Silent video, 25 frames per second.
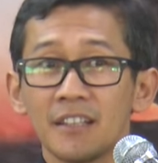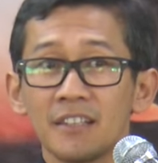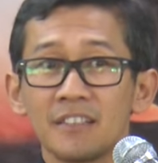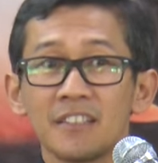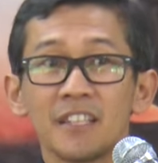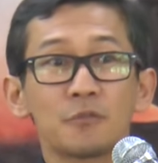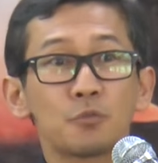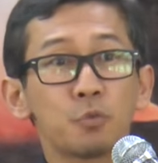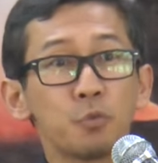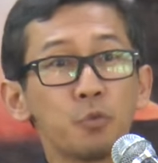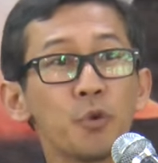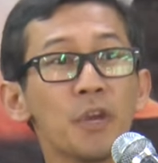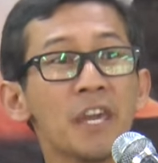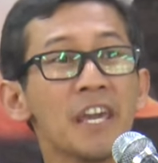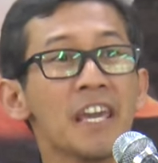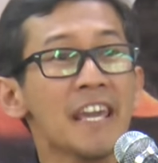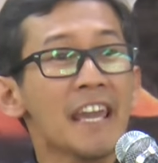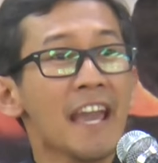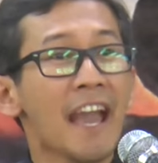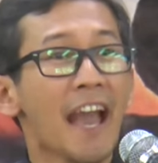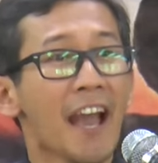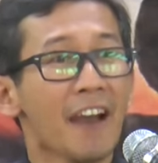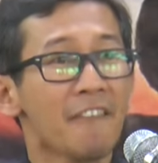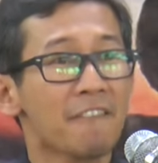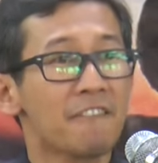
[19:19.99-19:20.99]
That
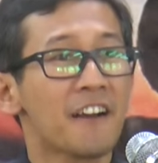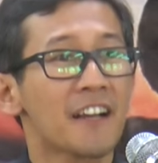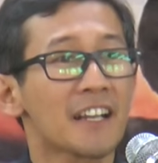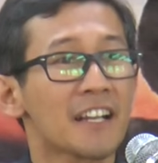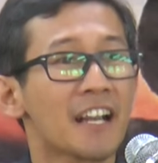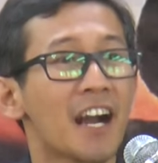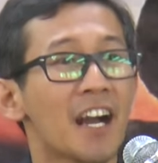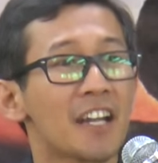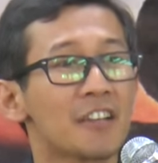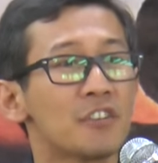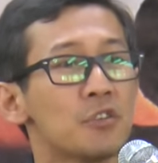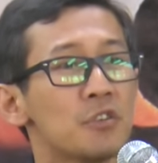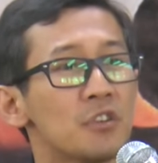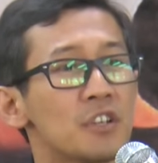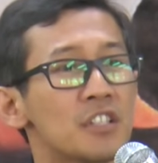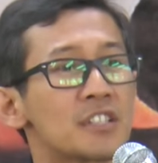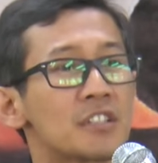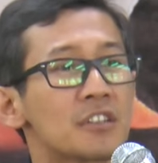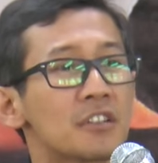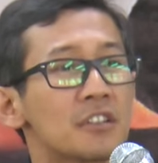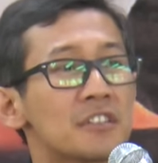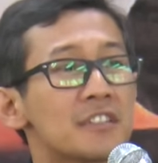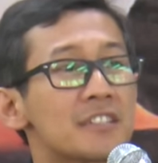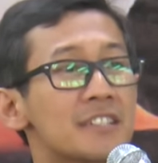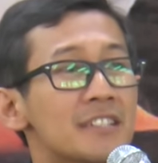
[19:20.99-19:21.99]
we have a God who is
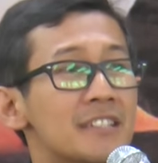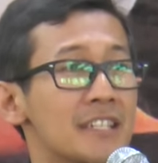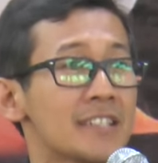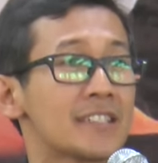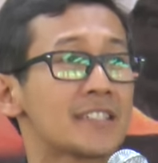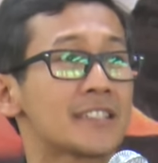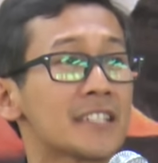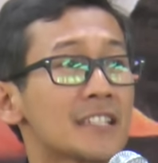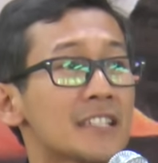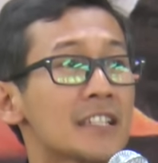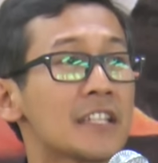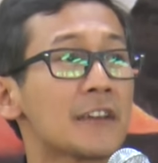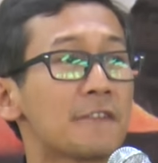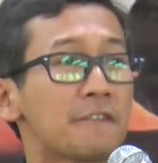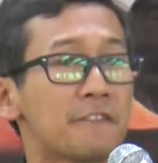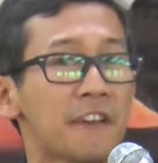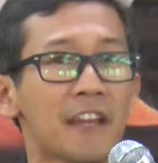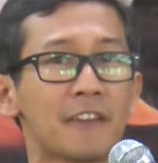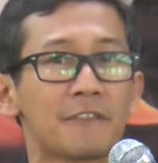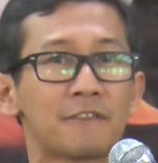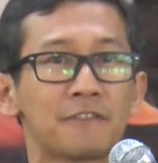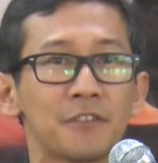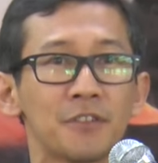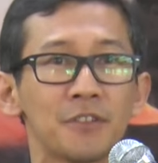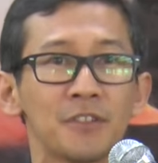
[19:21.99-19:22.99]
consistently
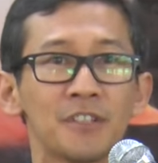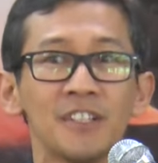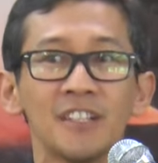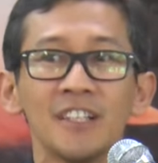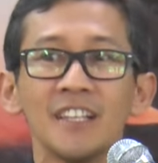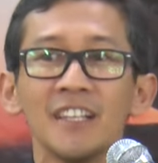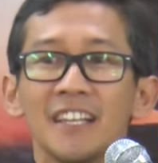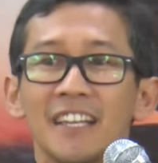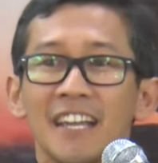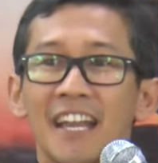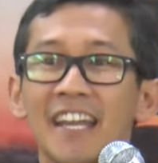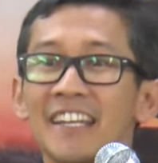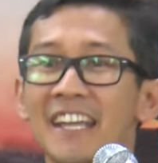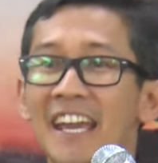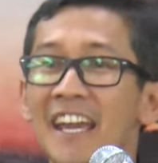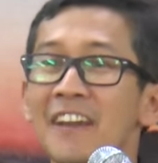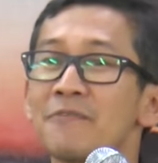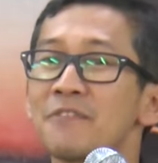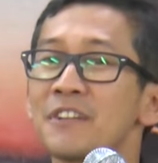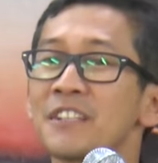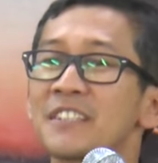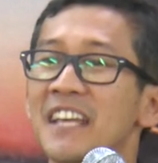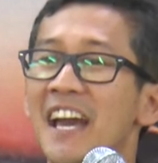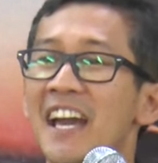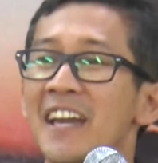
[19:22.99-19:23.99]
faithful. And
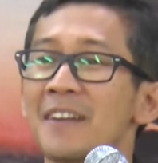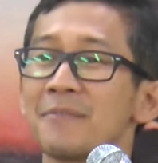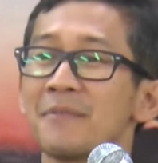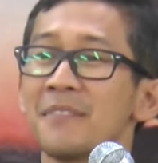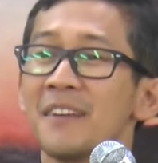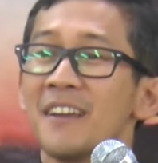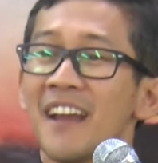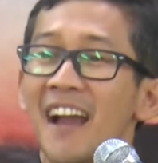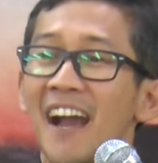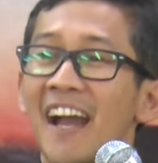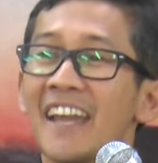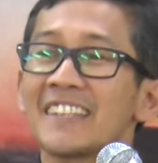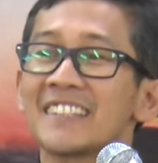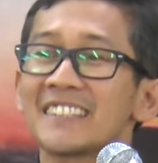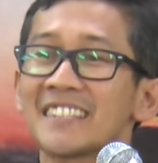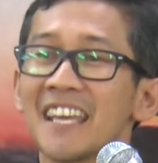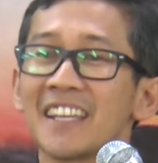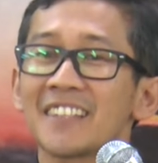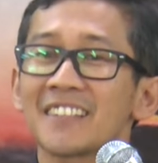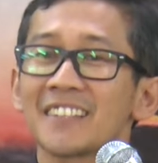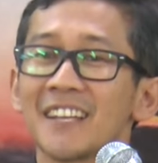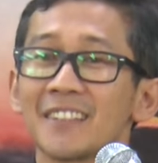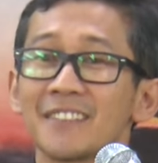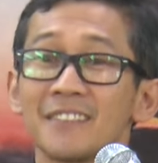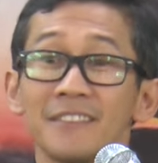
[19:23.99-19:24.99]
every time I
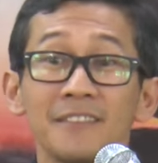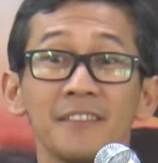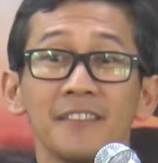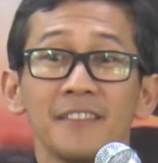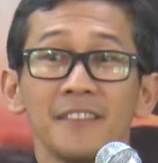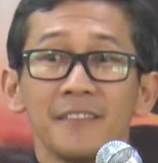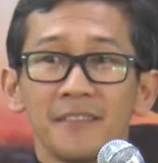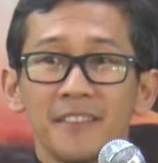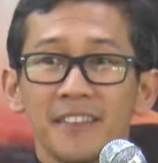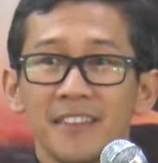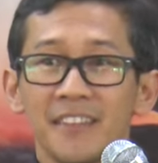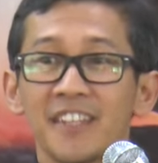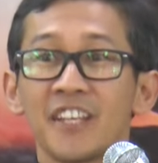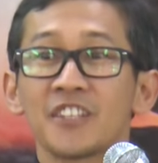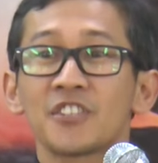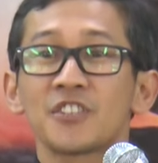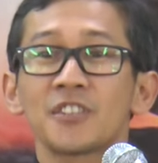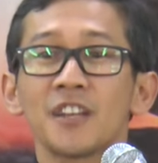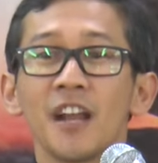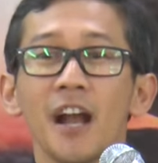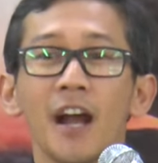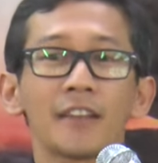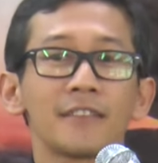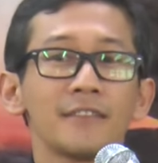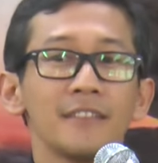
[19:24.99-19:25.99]
take that, that
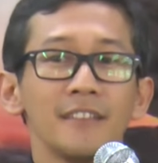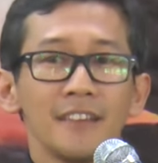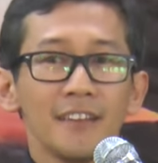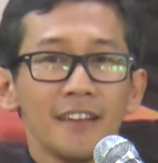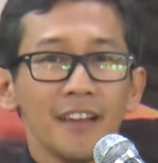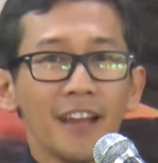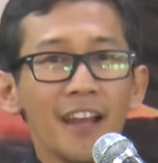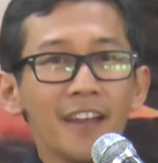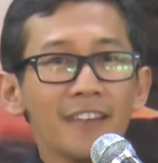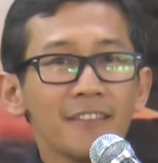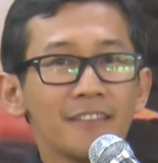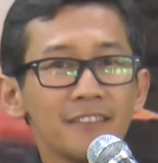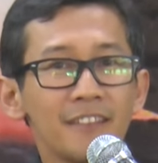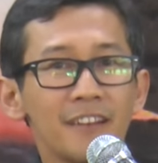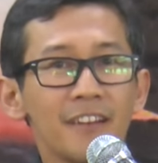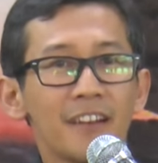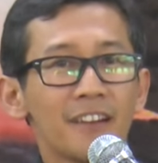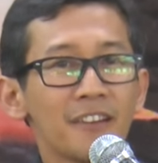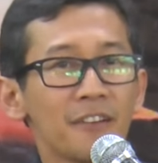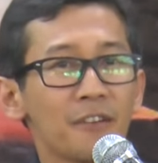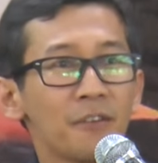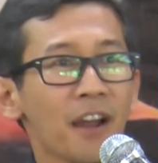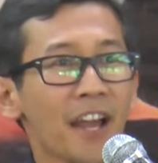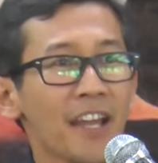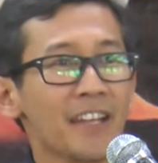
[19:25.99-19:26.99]
shot, and
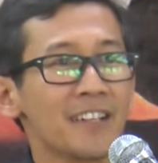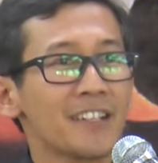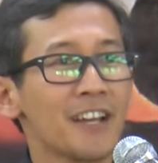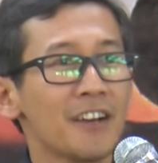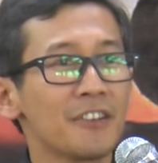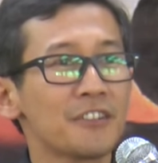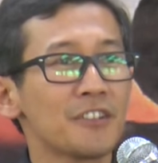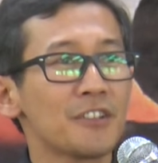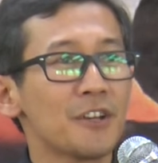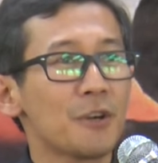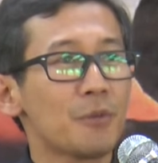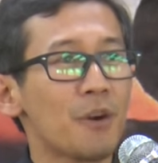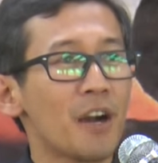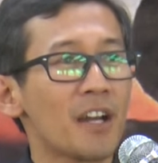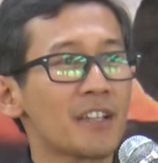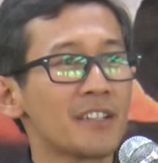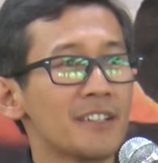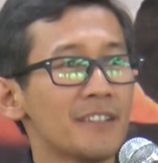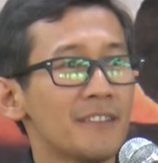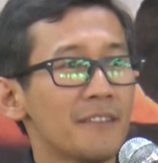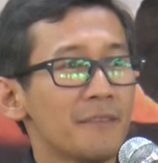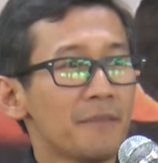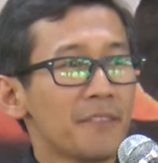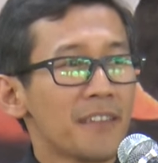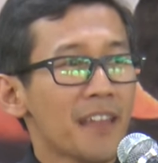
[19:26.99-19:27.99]
right now, you know what?
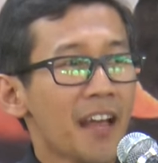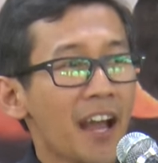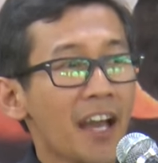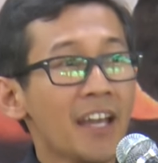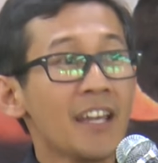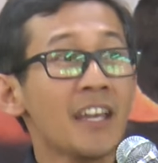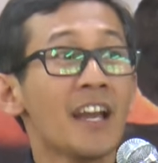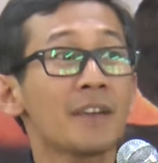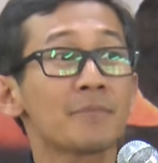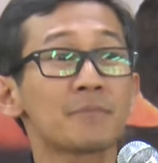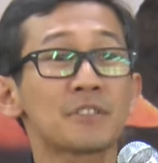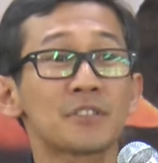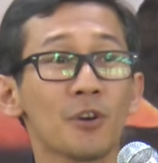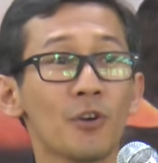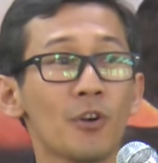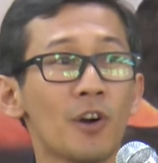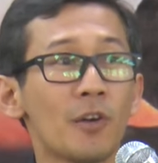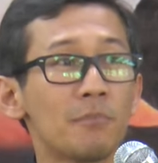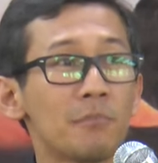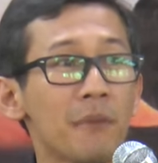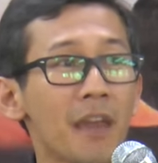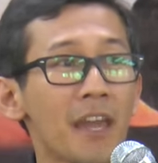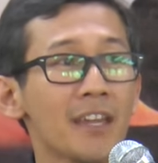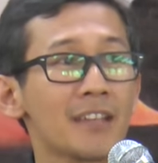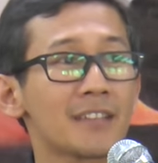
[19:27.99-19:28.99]
I am so
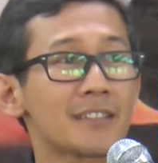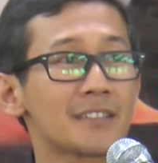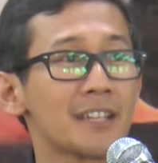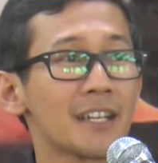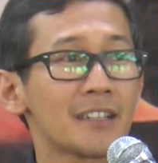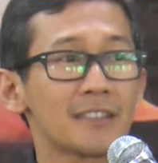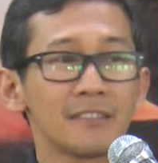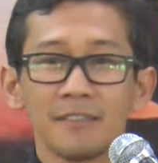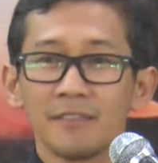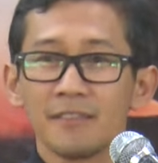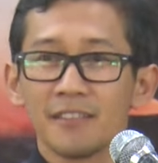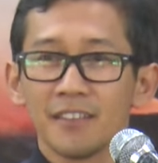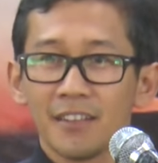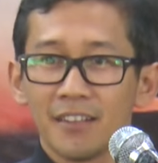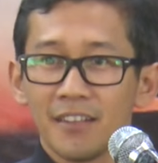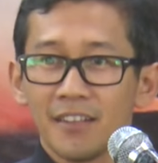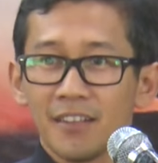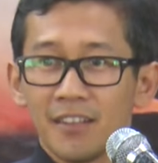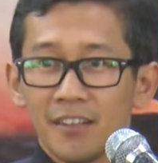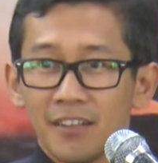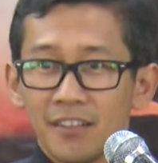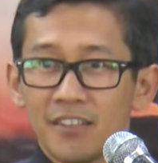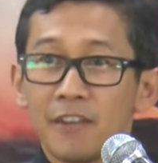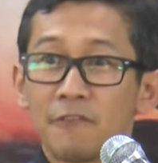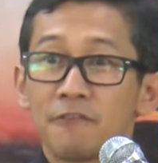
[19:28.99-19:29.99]
amazed that
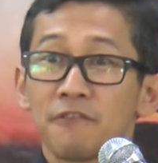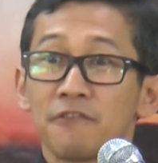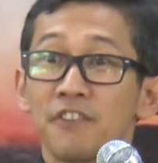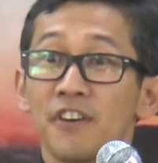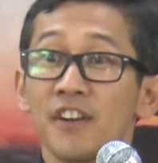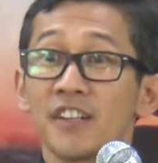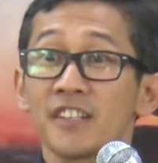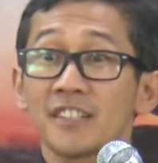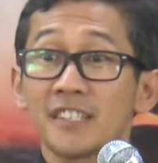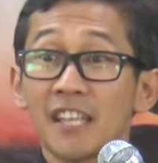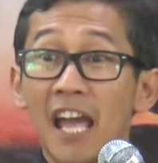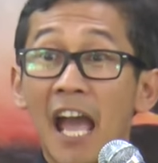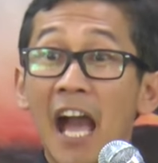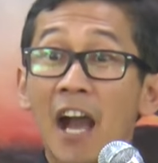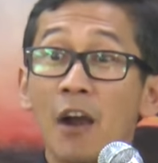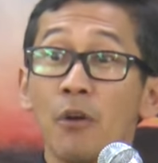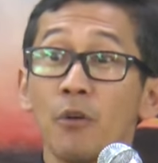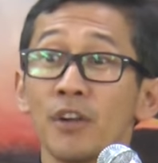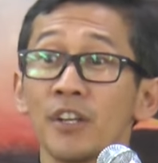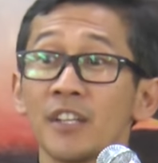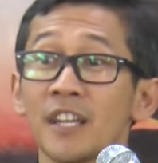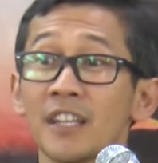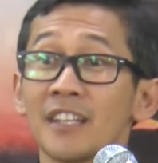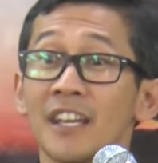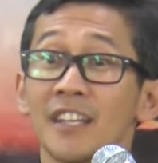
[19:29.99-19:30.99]
the first
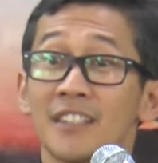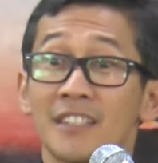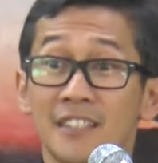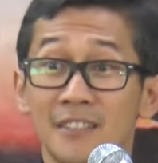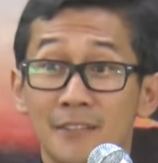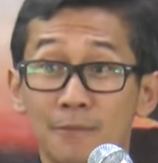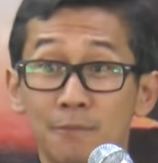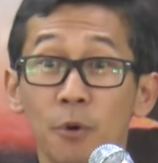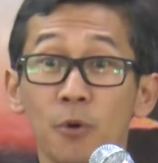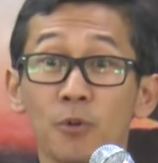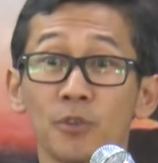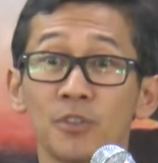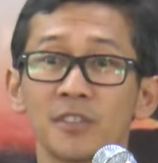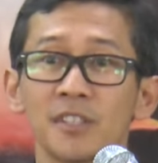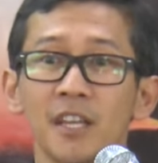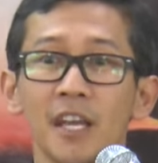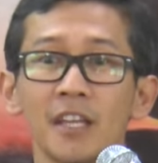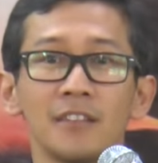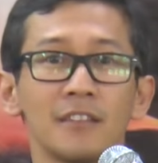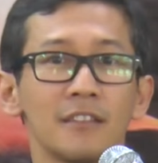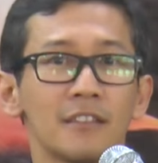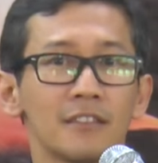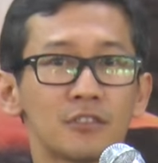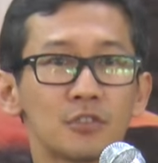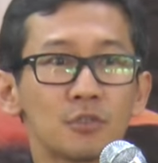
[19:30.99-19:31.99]
hour that it's
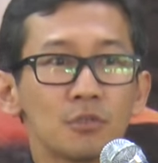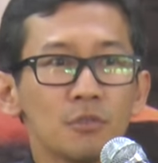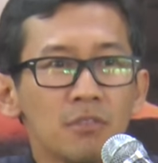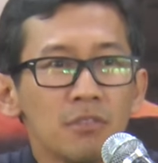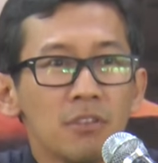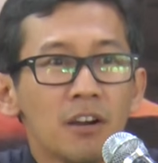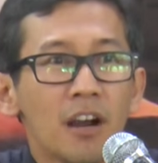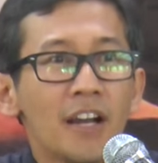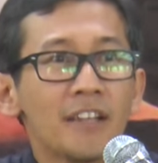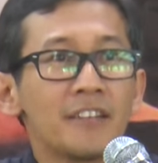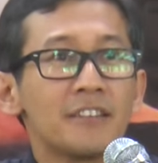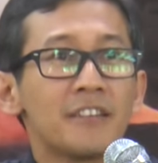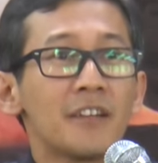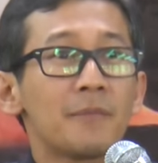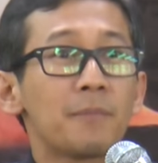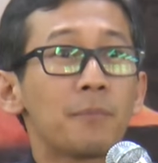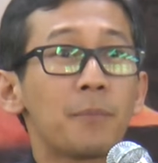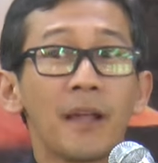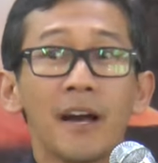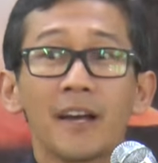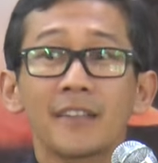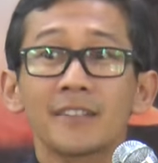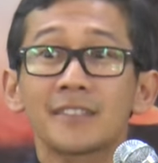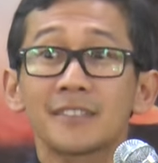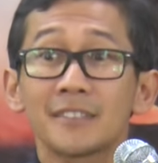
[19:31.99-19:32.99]
posted, 200
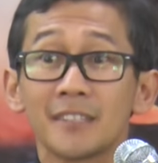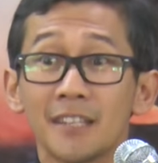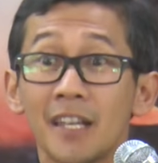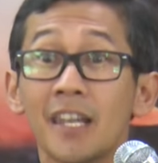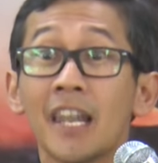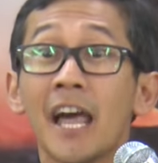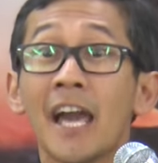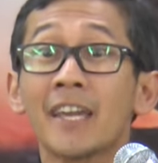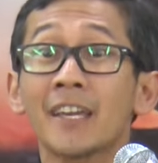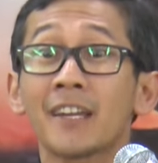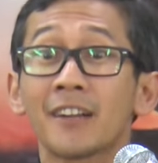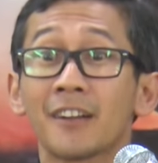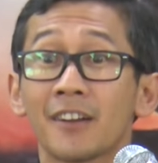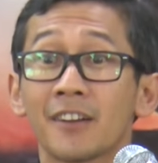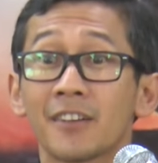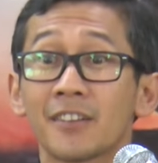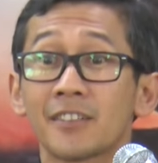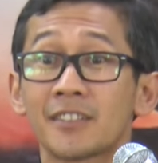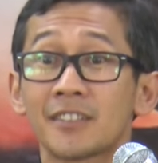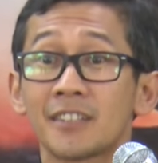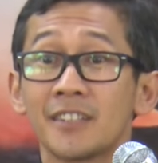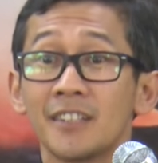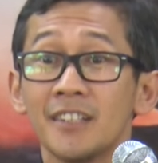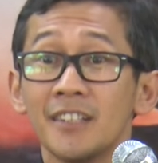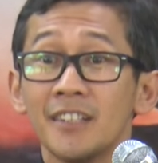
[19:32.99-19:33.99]
plus
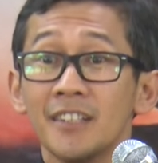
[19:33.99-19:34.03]
likers.